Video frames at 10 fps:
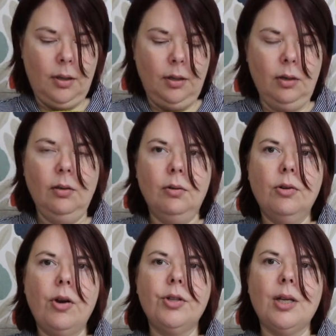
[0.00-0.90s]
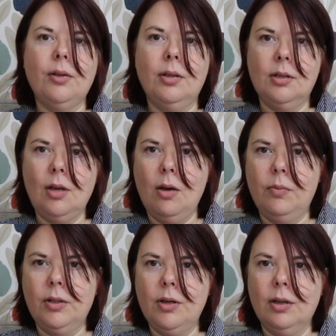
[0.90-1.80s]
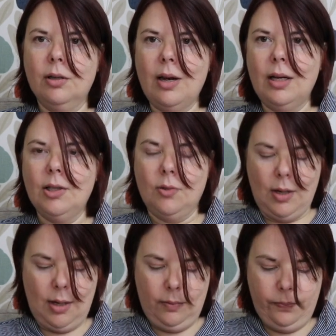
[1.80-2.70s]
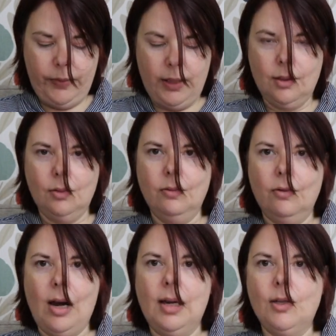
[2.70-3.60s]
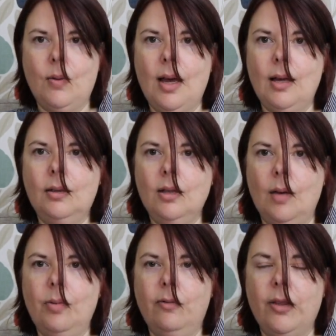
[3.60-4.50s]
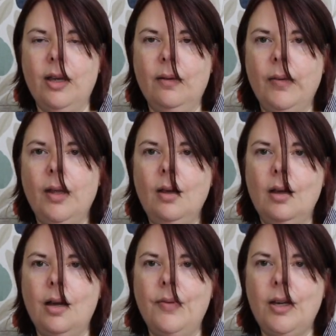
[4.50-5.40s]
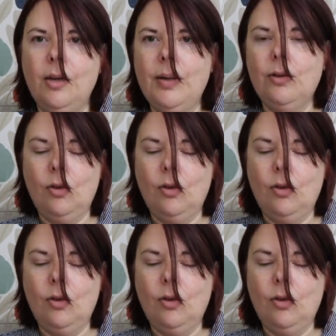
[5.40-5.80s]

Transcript: you crochet, start with doing a granny square, this sort of granny square type of thing, and then you build